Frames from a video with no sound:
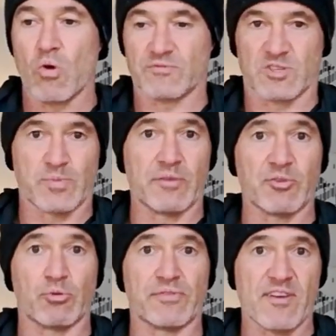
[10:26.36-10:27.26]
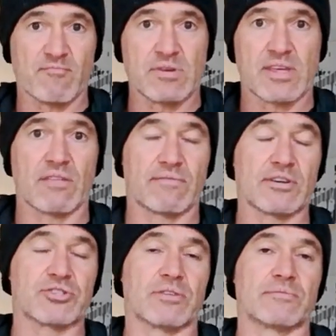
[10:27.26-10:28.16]
was responsible for giving me that
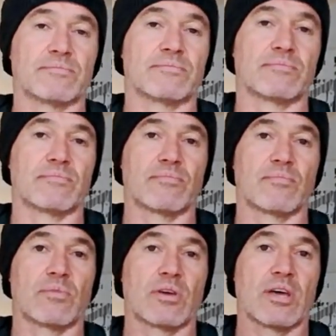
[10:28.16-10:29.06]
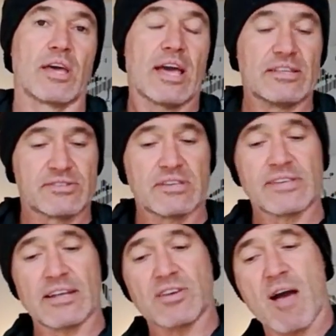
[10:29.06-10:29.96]
vision. And since
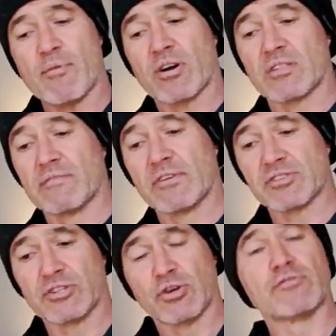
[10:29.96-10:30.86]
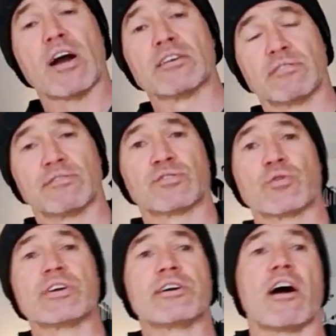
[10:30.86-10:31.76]
that time, I got that vision in
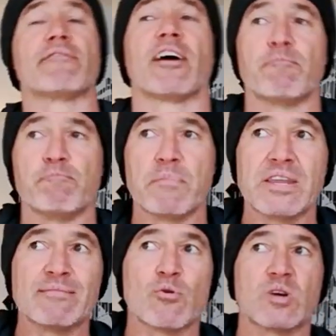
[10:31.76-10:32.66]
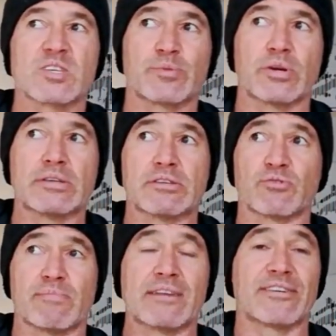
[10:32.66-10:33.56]
2003, I've had many more experiences
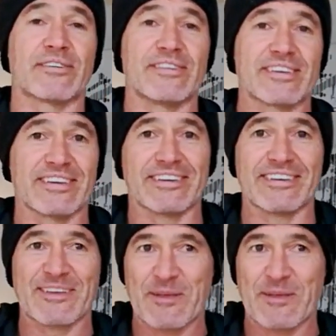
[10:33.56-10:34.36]
with Matariki,